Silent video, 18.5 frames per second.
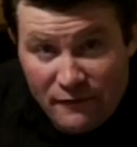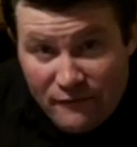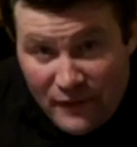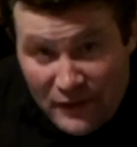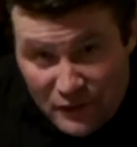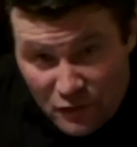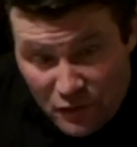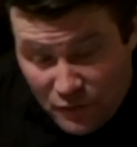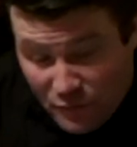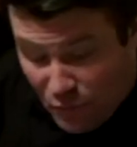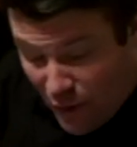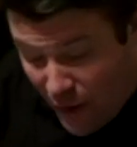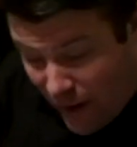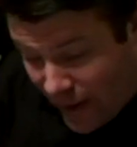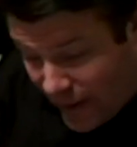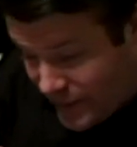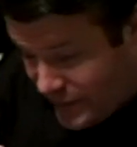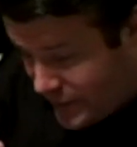finger
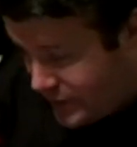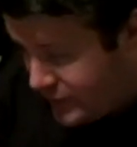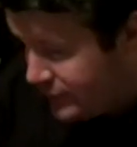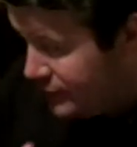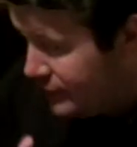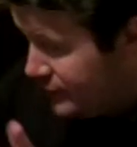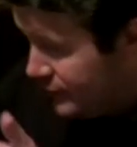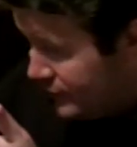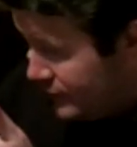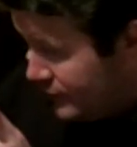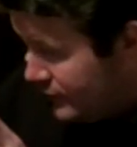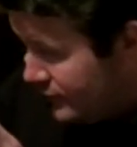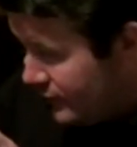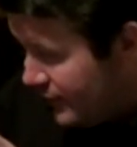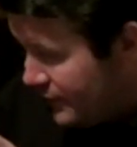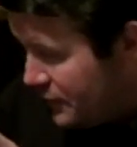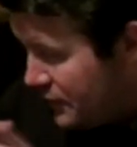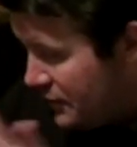fries,
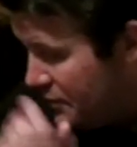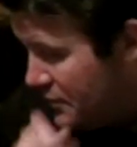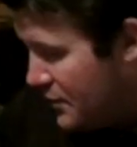as you can